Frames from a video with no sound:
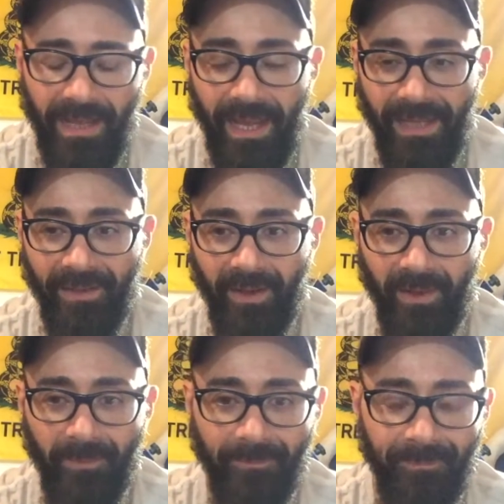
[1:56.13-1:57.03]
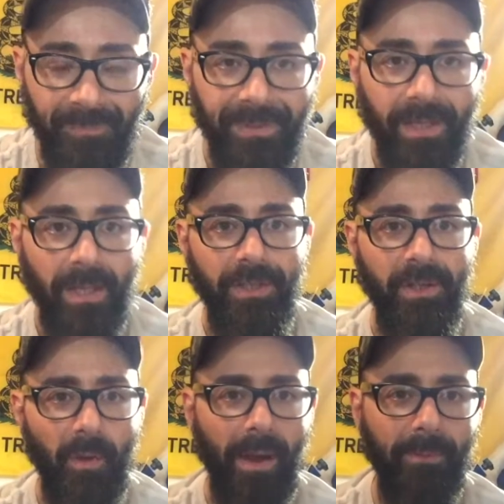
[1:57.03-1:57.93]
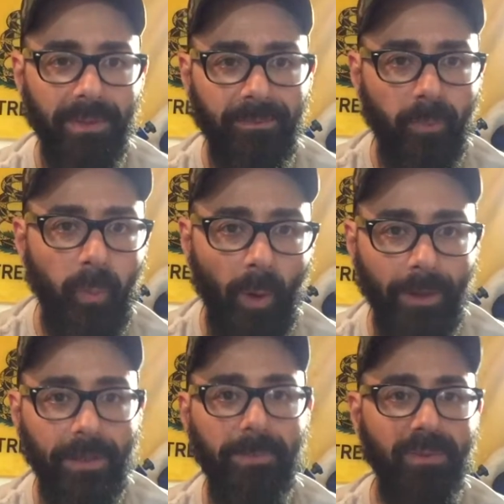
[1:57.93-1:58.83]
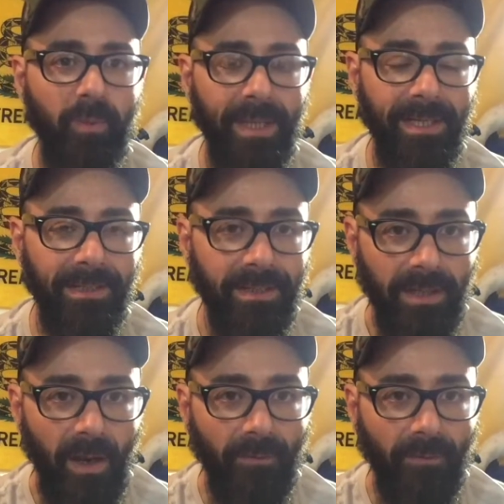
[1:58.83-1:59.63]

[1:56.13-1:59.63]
and I would work between